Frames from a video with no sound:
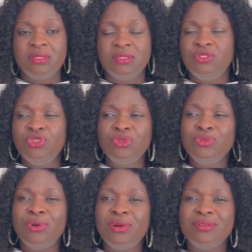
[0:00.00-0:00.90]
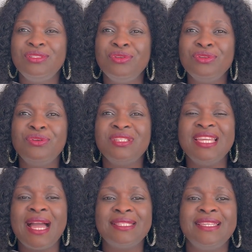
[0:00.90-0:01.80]
Do you know
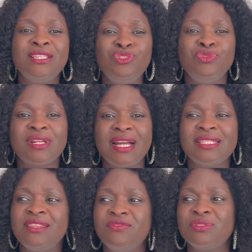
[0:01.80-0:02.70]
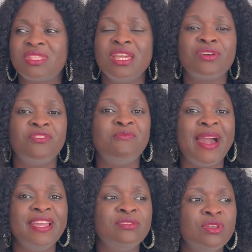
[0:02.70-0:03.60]
there are things you can't even think of
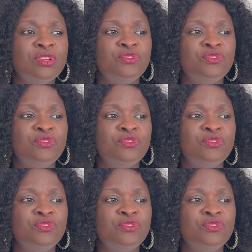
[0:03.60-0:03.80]
buying